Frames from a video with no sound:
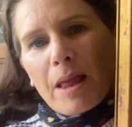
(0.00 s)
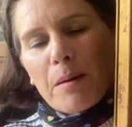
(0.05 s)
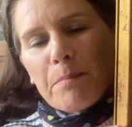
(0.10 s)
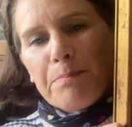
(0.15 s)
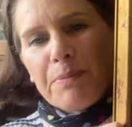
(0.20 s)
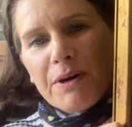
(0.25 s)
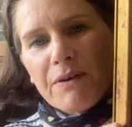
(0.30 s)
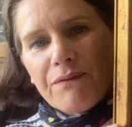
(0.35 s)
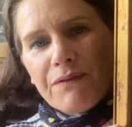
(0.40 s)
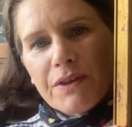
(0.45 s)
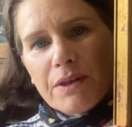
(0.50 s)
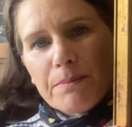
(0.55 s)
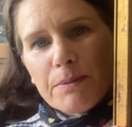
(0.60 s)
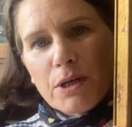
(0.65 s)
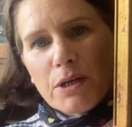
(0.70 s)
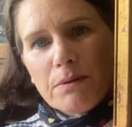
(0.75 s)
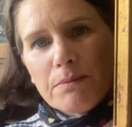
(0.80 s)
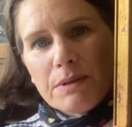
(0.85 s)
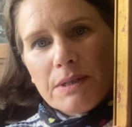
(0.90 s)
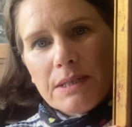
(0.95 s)
but for the
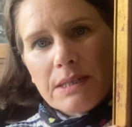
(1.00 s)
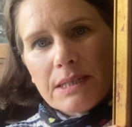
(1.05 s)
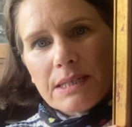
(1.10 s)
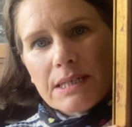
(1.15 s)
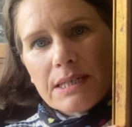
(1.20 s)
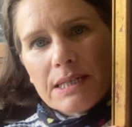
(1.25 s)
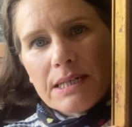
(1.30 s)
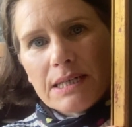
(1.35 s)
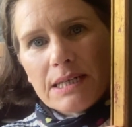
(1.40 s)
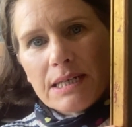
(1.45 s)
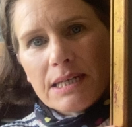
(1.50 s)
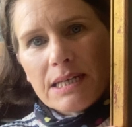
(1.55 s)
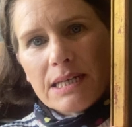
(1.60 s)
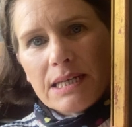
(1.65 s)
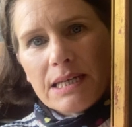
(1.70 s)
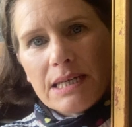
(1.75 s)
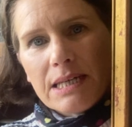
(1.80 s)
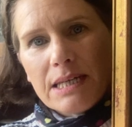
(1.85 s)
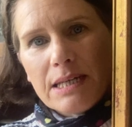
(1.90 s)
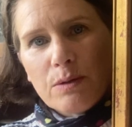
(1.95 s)
moment,
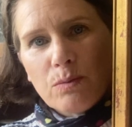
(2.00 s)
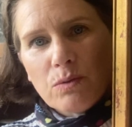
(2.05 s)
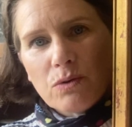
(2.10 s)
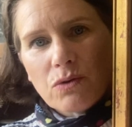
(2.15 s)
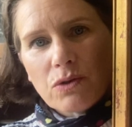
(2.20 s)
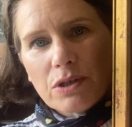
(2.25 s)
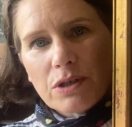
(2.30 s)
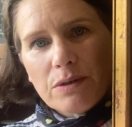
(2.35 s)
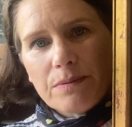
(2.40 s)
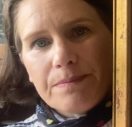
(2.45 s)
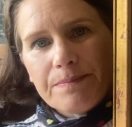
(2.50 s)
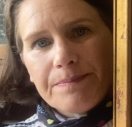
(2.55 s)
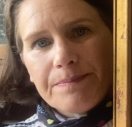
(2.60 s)
it will do.